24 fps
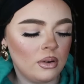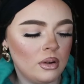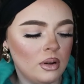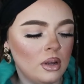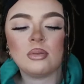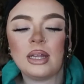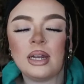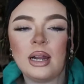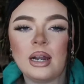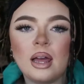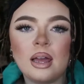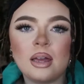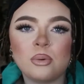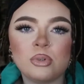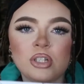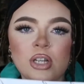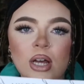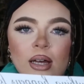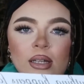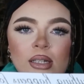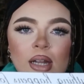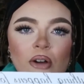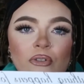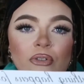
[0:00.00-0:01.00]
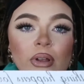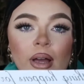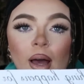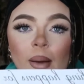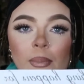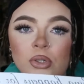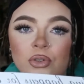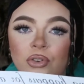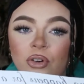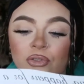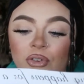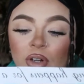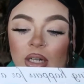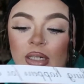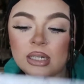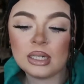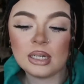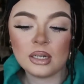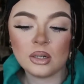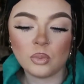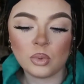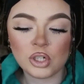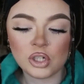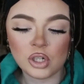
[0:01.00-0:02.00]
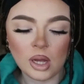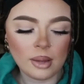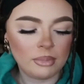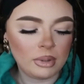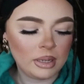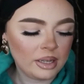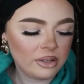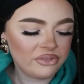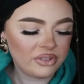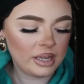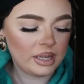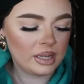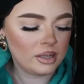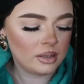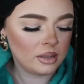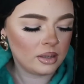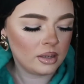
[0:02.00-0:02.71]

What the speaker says: Book that I like, which has everything happens for a reason, which I believe in.